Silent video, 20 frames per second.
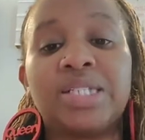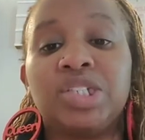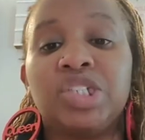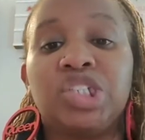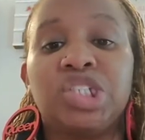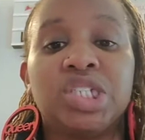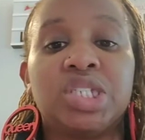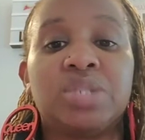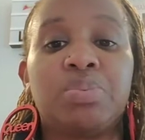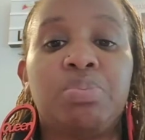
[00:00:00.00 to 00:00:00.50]
and
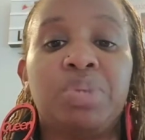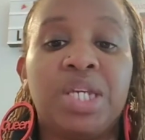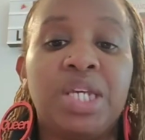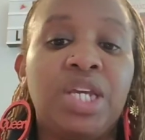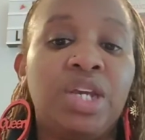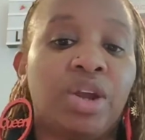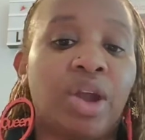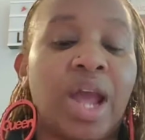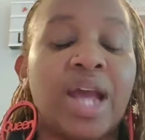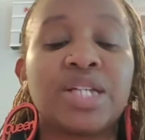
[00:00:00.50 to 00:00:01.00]
just be
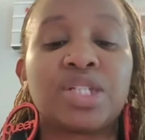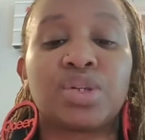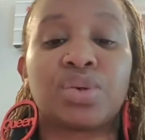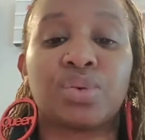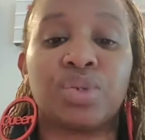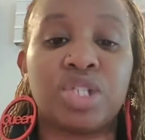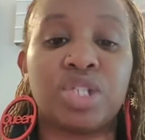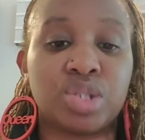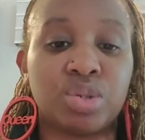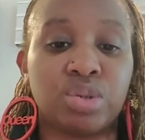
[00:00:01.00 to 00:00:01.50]
here as a
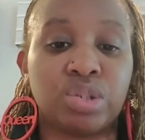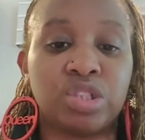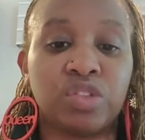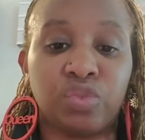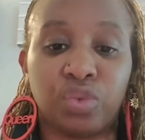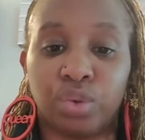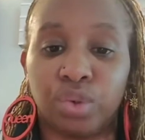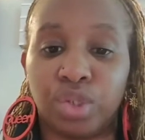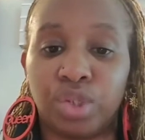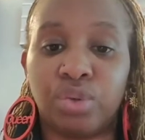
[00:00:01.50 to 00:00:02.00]
resource
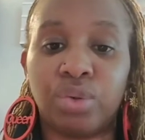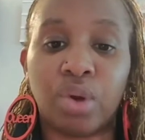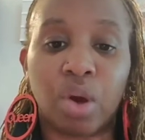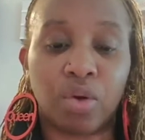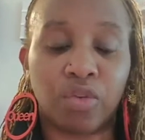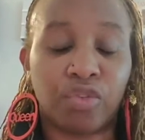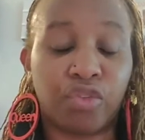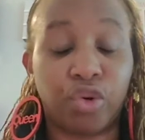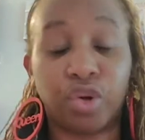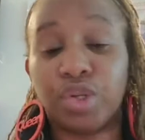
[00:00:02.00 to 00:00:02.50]
for
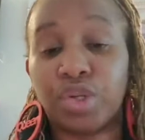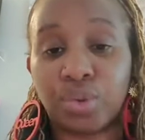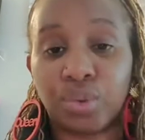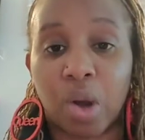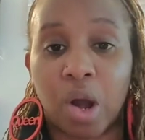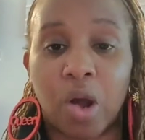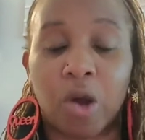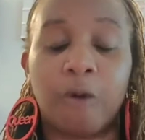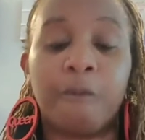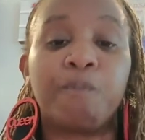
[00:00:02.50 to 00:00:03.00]
you
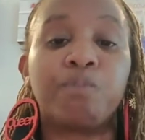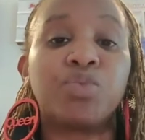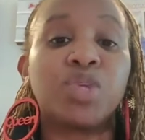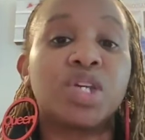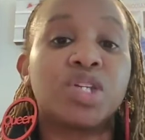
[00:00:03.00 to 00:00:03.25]
all.